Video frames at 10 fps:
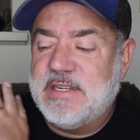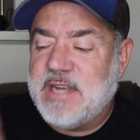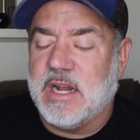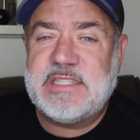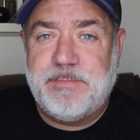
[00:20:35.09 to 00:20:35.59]

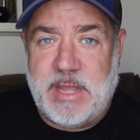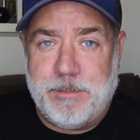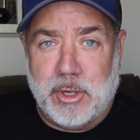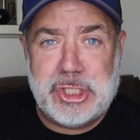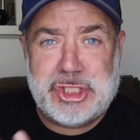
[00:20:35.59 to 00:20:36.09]
tons of
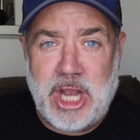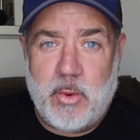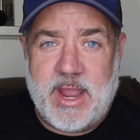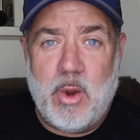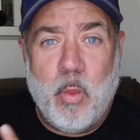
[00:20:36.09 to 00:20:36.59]
people
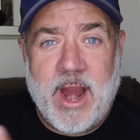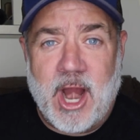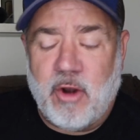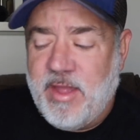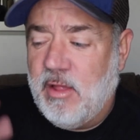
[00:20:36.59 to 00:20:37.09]
showing
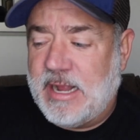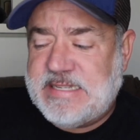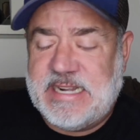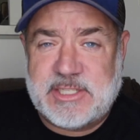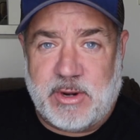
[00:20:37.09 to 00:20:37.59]
where they like
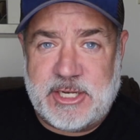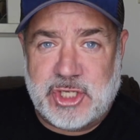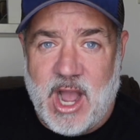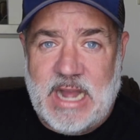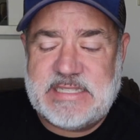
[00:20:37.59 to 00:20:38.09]
take
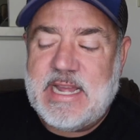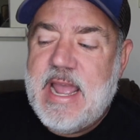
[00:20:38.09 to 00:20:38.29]
screenshots